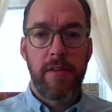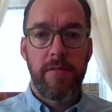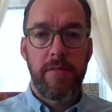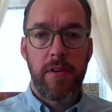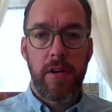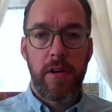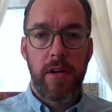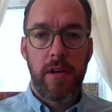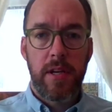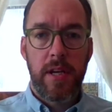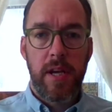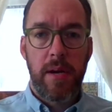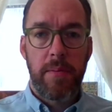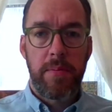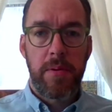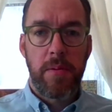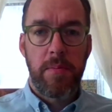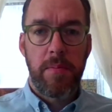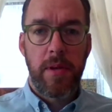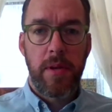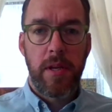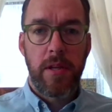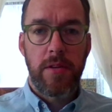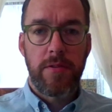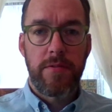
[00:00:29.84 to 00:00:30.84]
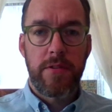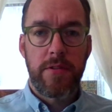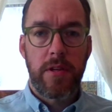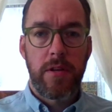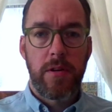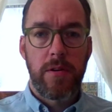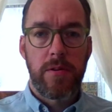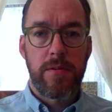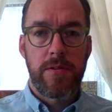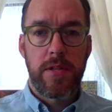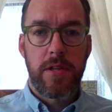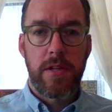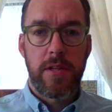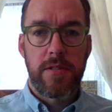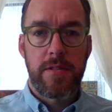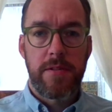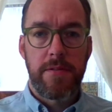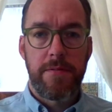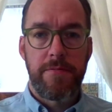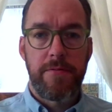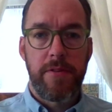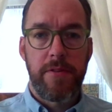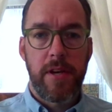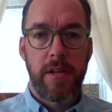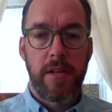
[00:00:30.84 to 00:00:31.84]
a, a, couple of minutes ago to, to
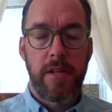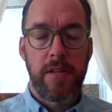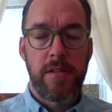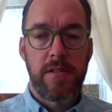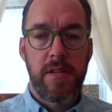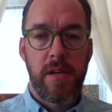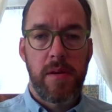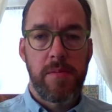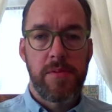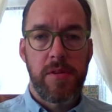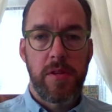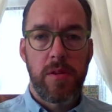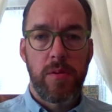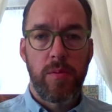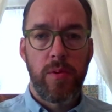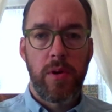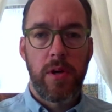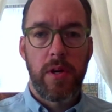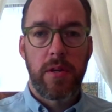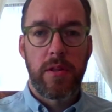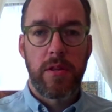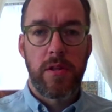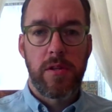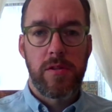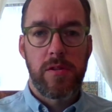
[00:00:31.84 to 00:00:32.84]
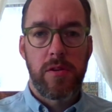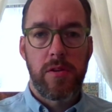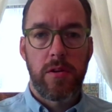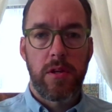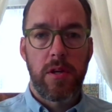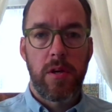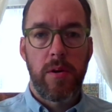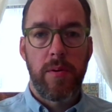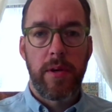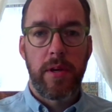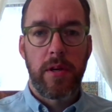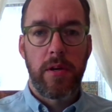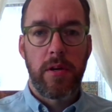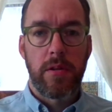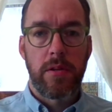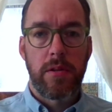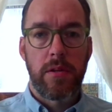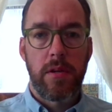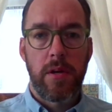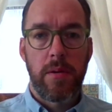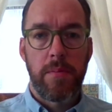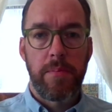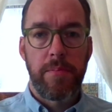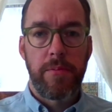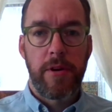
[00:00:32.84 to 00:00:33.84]
Fred in terms of the work that's ongoing
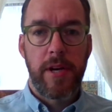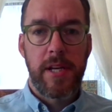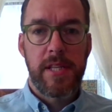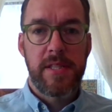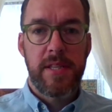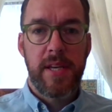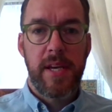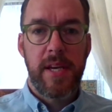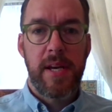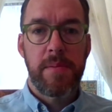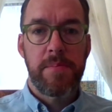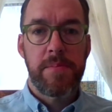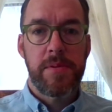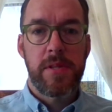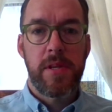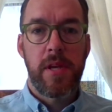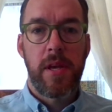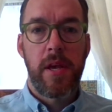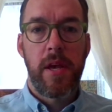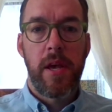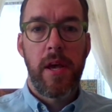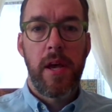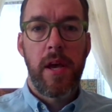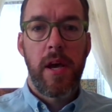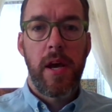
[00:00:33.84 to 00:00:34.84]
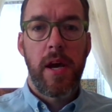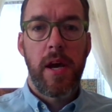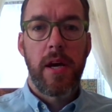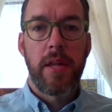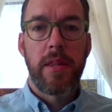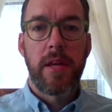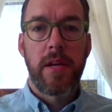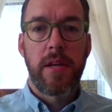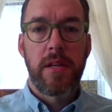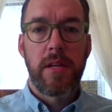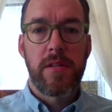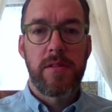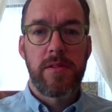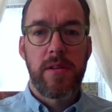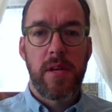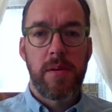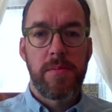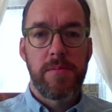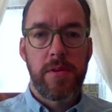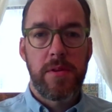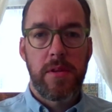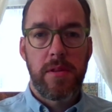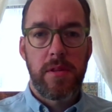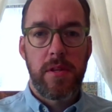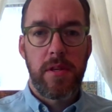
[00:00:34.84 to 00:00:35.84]
on, on price caps. And then in
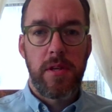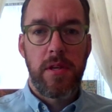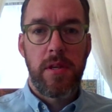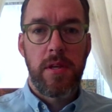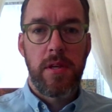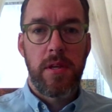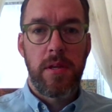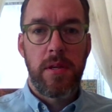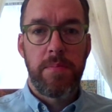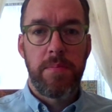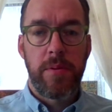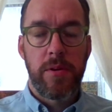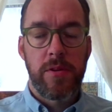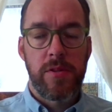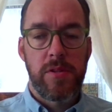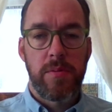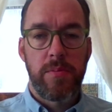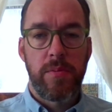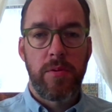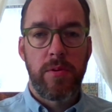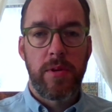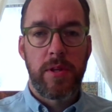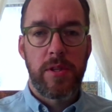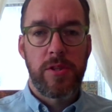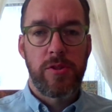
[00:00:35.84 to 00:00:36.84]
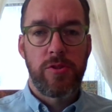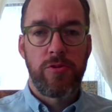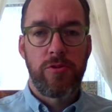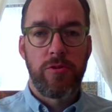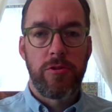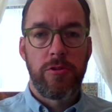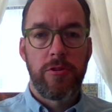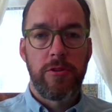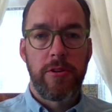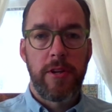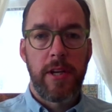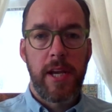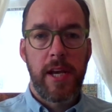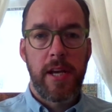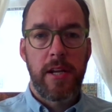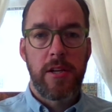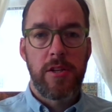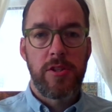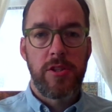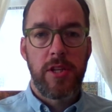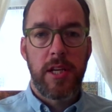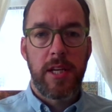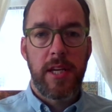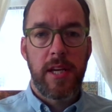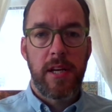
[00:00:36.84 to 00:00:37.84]
terms of the possible extraordinary
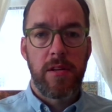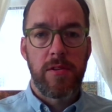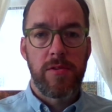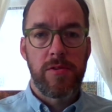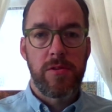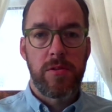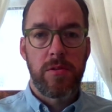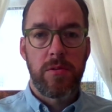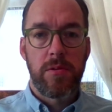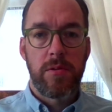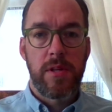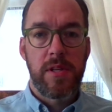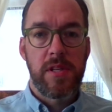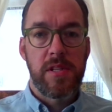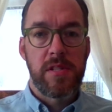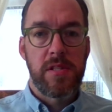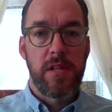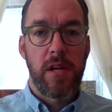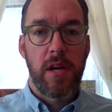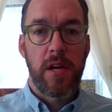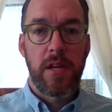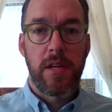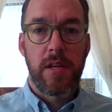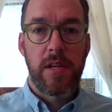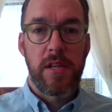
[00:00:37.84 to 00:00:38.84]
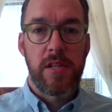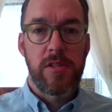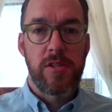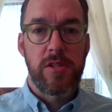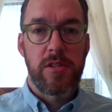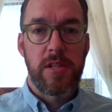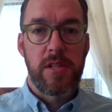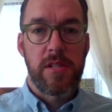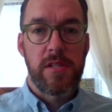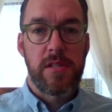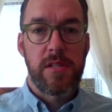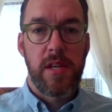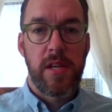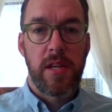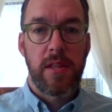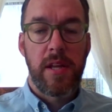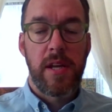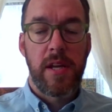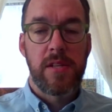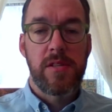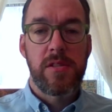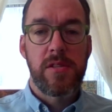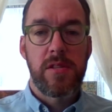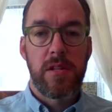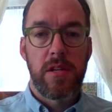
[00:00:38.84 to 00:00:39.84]
energy council, as Dana has just said,
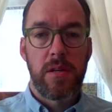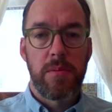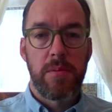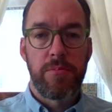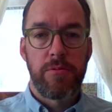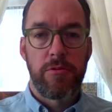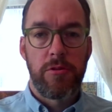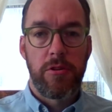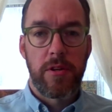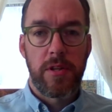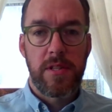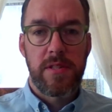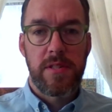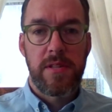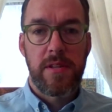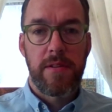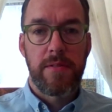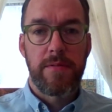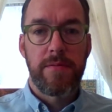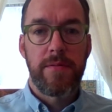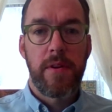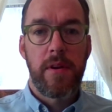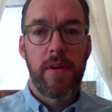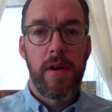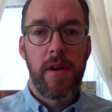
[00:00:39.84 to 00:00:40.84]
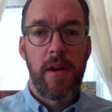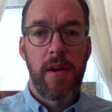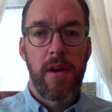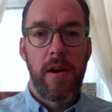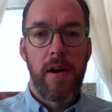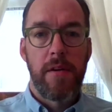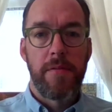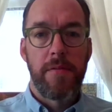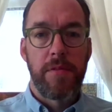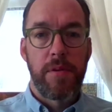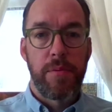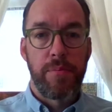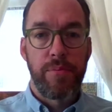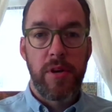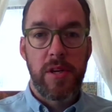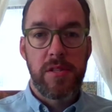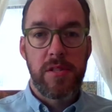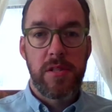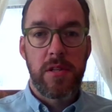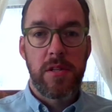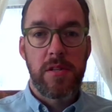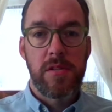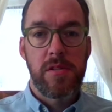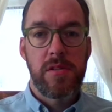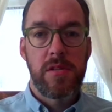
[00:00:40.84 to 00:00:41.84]
that's the prerogative of the
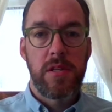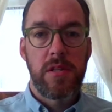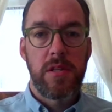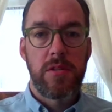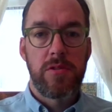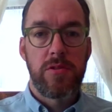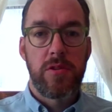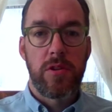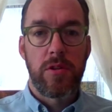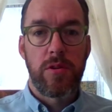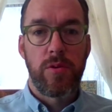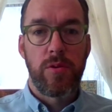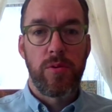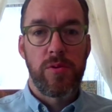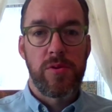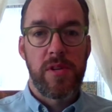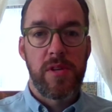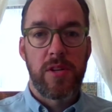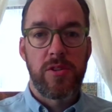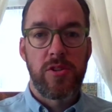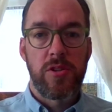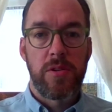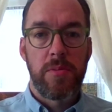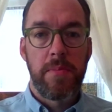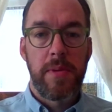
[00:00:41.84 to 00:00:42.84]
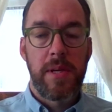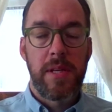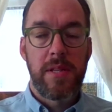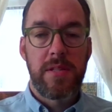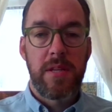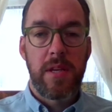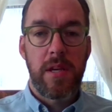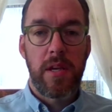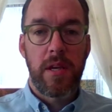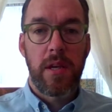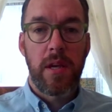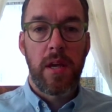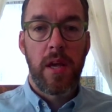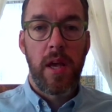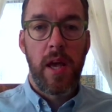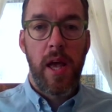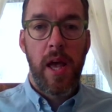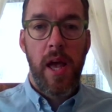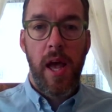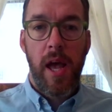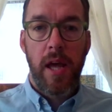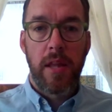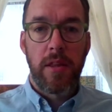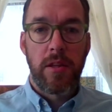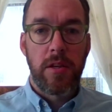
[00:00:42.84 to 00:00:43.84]
presidency to call such a meeting,
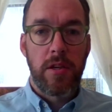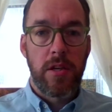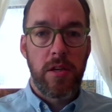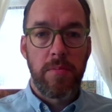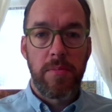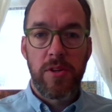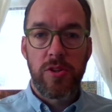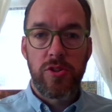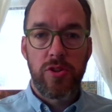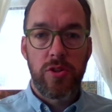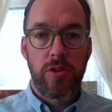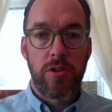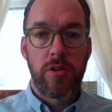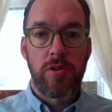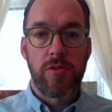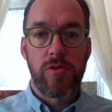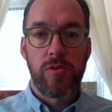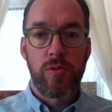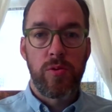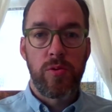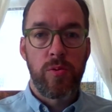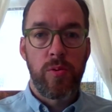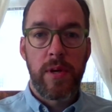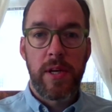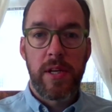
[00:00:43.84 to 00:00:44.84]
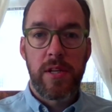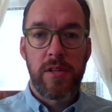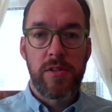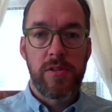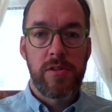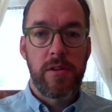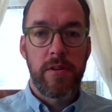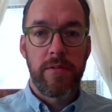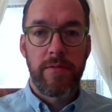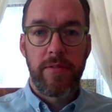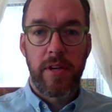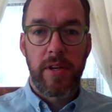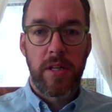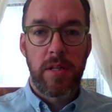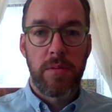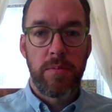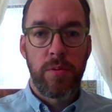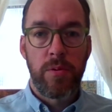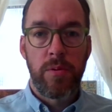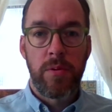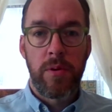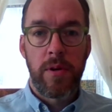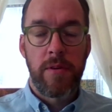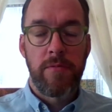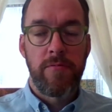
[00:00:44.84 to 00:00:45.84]
and the commission is always
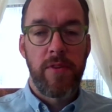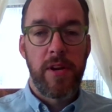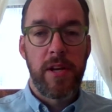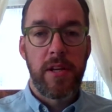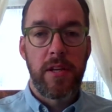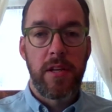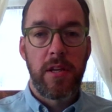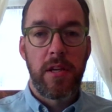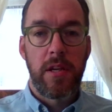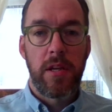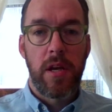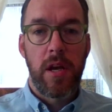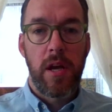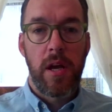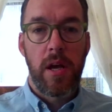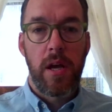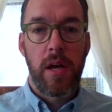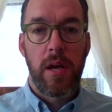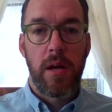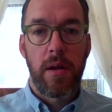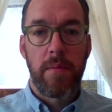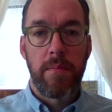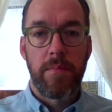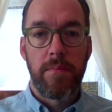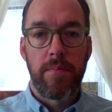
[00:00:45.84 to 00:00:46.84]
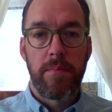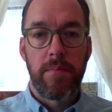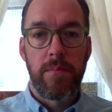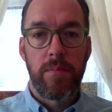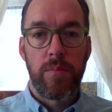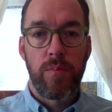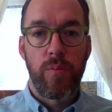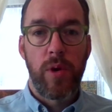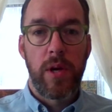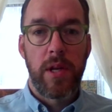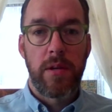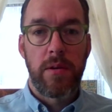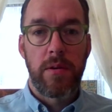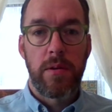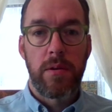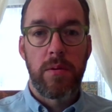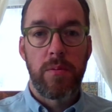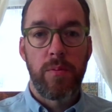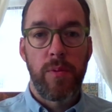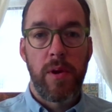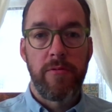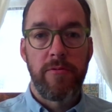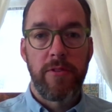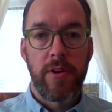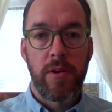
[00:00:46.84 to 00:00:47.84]
available and ready um,
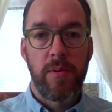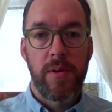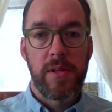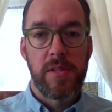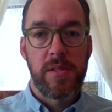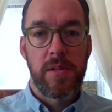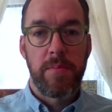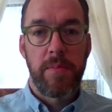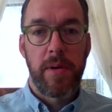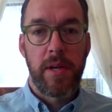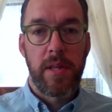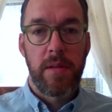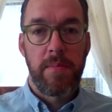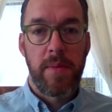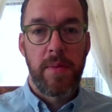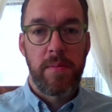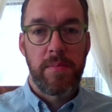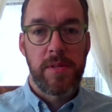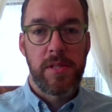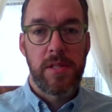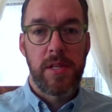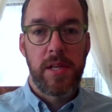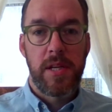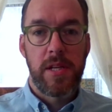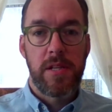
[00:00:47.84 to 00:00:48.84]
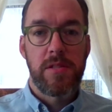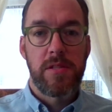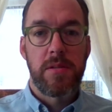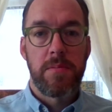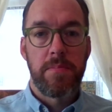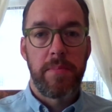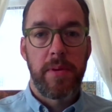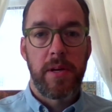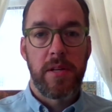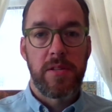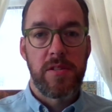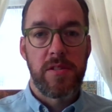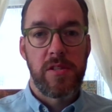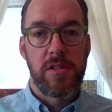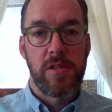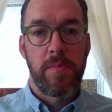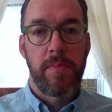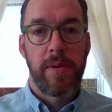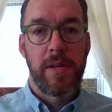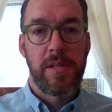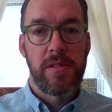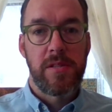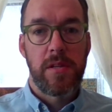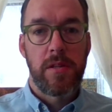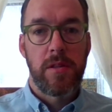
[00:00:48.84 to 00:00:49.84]
when when requested by the member states and
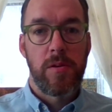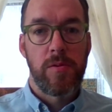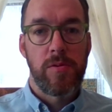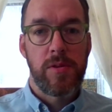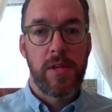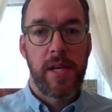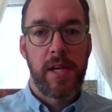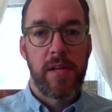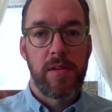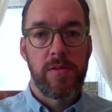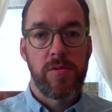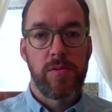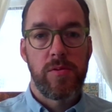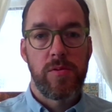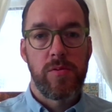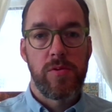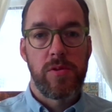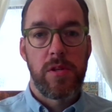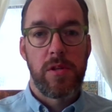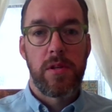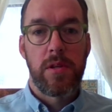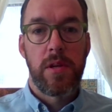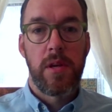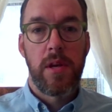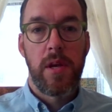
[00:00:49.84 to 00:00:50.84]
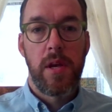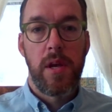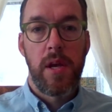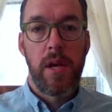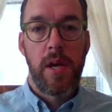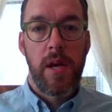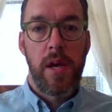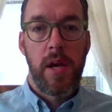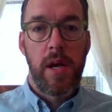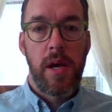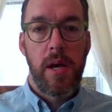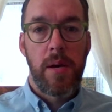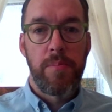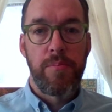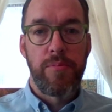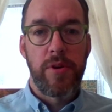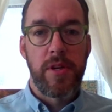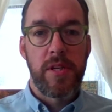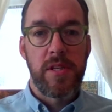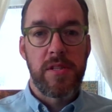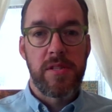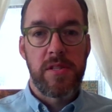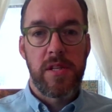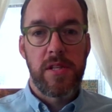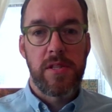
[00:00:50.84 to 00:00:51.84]
participates in those councils and and
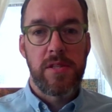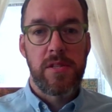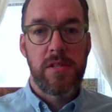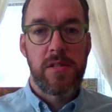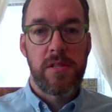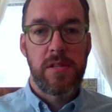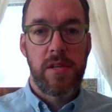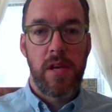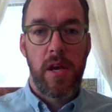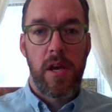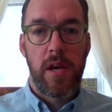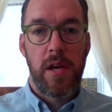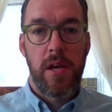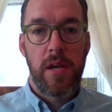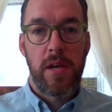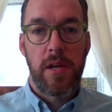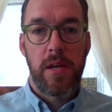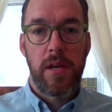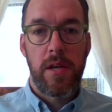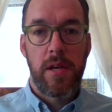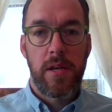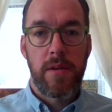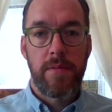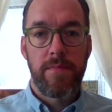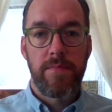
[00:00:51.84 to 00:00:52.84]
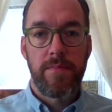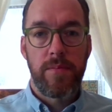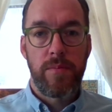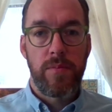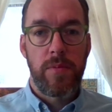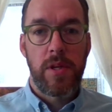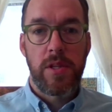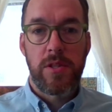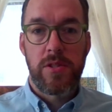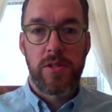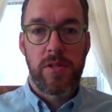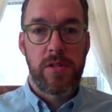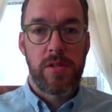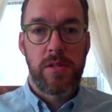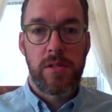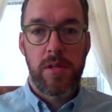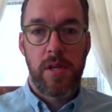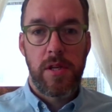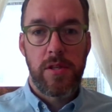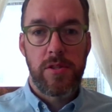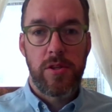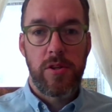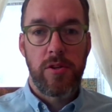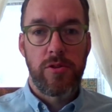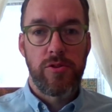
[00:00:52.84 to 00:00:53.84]
brings its uh, its
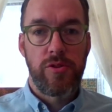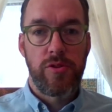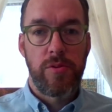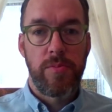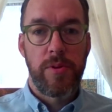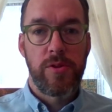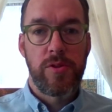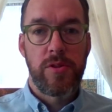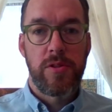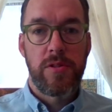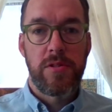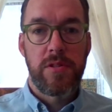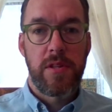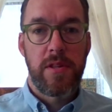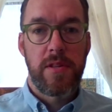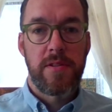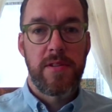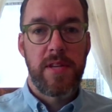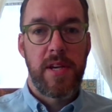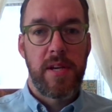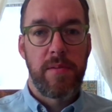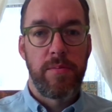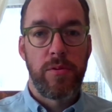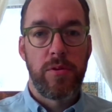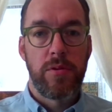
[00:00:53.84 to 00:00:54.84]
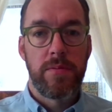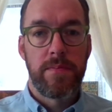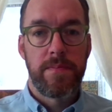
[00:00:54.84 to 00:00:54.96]
its contribution to the table.